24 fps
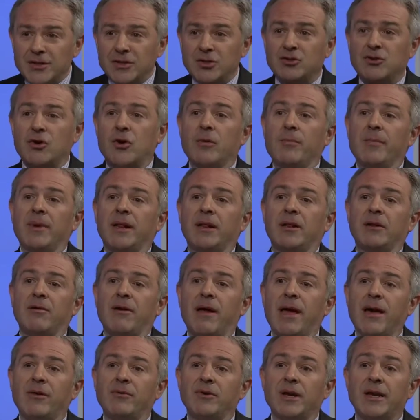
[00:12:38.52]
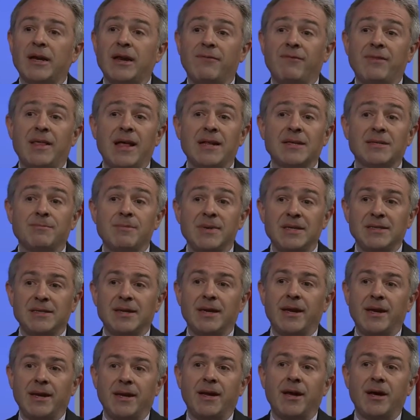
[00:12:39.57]
a strong middle ground. And if that's
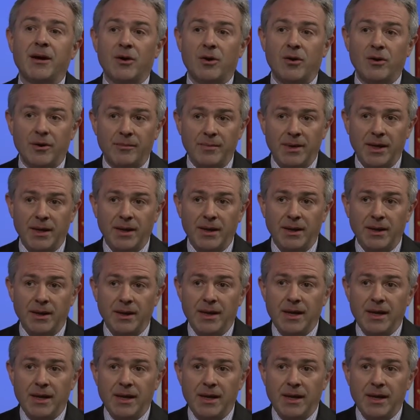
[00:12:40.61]
missing in the economy,